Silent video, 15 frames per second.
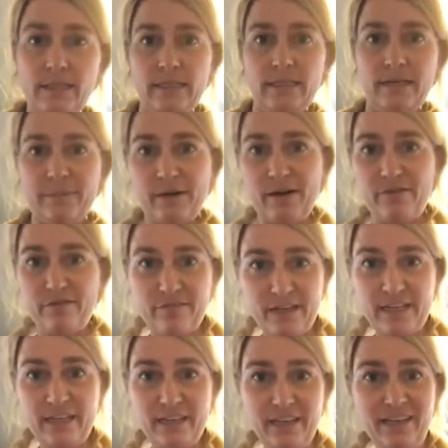thing about
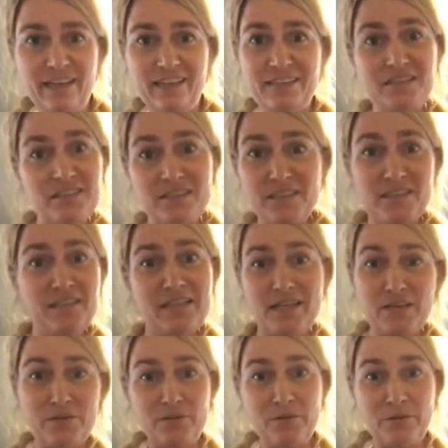bacon is it doesn't
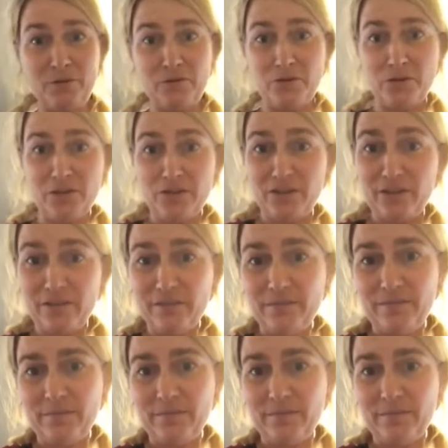take too long to cook.